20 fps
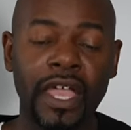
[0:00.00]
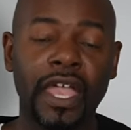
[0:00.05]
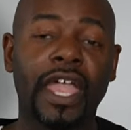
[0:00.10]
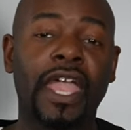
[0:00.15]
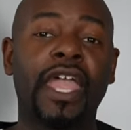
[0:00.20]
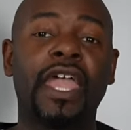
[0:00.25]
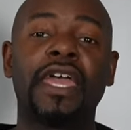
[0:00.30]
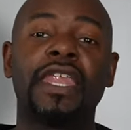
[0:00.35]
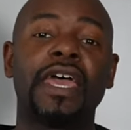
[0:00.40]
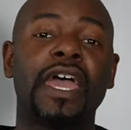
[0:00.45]

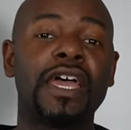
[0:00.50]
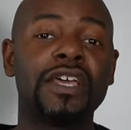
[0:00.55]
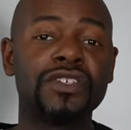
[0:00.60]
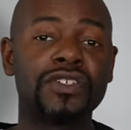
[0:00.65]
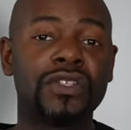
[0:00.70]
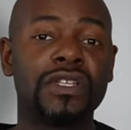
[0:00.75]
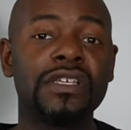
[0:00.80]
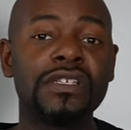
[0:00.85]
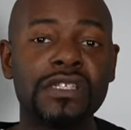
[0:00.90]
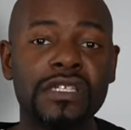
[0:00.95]
And as
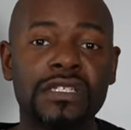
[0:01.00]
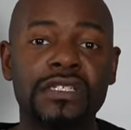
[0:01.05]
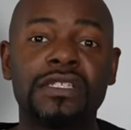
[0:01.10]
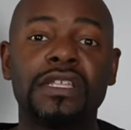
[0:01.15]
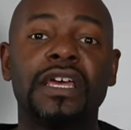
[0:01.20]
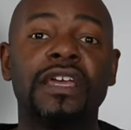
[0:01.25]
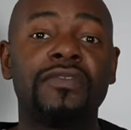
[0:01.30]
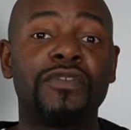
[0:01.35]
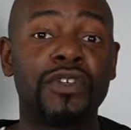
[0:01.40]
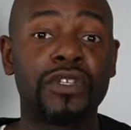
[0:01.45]
you're listening to
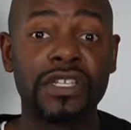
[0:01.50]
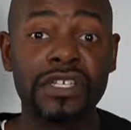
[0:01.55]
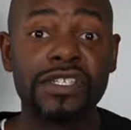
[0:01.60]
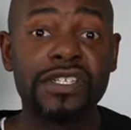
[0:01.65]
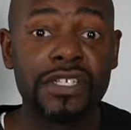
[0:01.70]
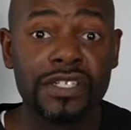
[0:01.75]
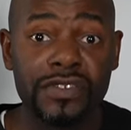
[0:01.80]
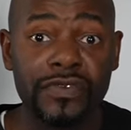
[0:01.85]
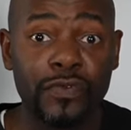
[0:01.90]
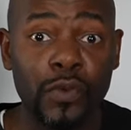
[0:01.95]
that, if you're
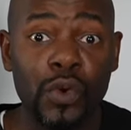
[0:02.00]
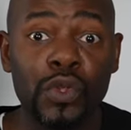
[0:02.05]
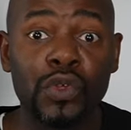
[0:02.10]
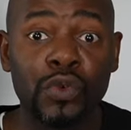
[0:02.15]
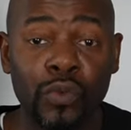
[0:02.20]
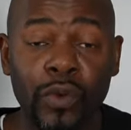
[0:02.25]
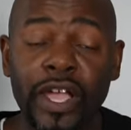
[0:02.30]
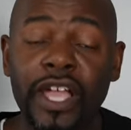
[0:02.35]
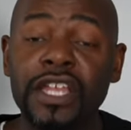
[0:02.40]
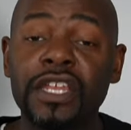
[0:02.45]
listening to For the
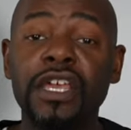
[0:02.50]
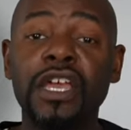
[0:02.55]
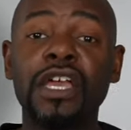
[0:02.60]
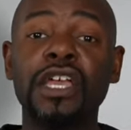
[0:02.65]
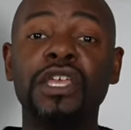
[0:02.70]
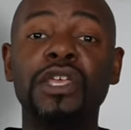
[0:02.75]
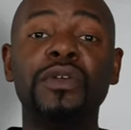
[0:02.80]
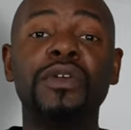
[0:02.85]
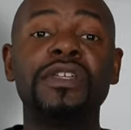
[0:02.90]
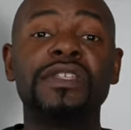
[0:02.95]
Rain,
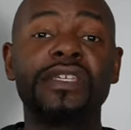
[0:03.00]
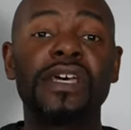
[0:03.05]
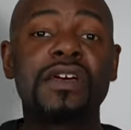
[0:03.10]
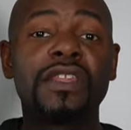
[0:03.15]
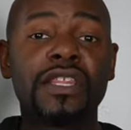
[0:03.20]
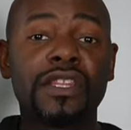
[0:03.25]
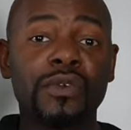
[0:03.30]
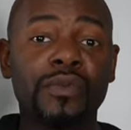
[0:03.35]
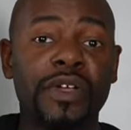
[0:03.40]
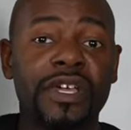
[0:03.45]
you can tell
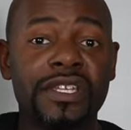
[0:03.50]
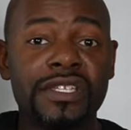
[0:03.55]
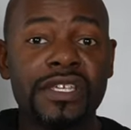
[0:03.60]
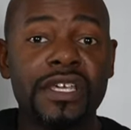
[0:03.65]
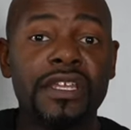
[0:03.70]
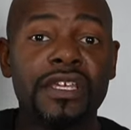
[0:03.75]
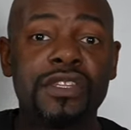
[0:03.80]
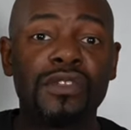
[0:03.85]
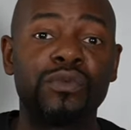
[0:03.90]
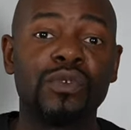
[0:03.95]
that the rain is
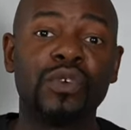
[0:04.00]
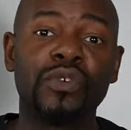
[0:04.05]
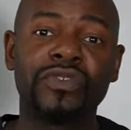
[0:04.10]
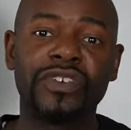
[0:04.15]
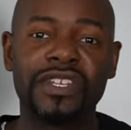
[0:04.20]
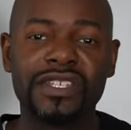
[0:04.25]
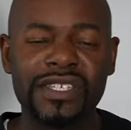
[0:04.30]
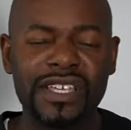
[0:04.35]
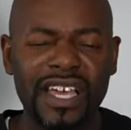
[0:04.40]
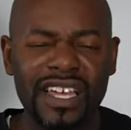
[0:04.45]
hitting the roof
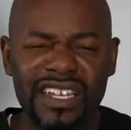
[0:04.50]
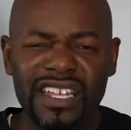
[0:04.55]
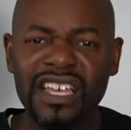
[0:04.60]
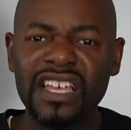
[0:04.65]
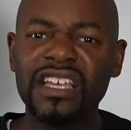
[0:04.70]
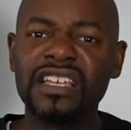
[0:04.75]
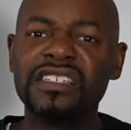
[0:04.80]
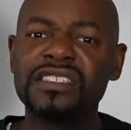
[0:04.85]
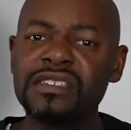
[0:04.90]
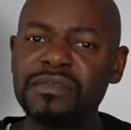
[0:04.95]
and it's got
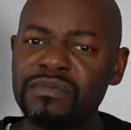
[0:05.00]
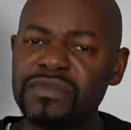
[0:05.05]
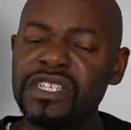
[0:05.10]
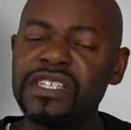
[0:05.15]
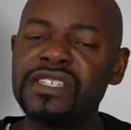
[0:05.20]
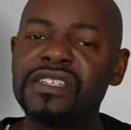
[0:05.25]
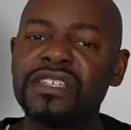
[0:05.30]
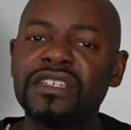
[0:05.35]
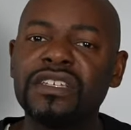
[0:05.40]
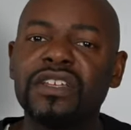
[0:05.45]
some
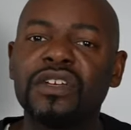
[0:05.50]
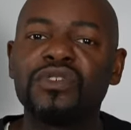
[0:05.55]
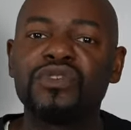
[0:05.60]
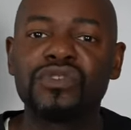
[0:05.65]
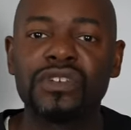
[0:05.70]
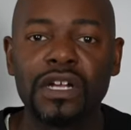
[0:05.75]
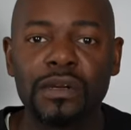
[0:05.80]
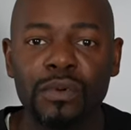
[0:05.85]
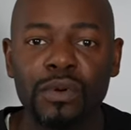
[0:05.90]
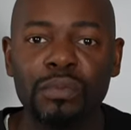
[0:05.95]
decent, you know,
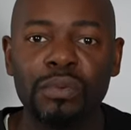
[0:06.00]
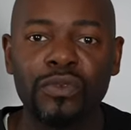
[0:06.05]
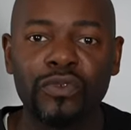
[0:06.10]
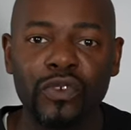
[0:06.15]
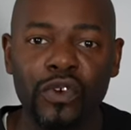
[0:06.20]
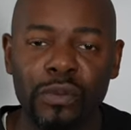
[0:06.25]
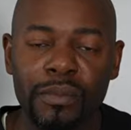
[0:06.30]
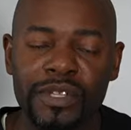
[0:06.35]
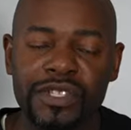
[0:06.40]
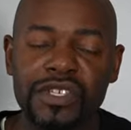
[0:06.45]
treble
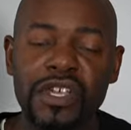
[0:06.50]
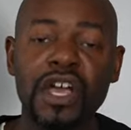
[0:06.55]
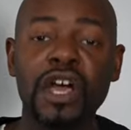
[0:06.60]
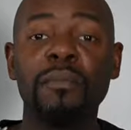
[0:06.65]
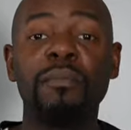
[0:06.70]
performance.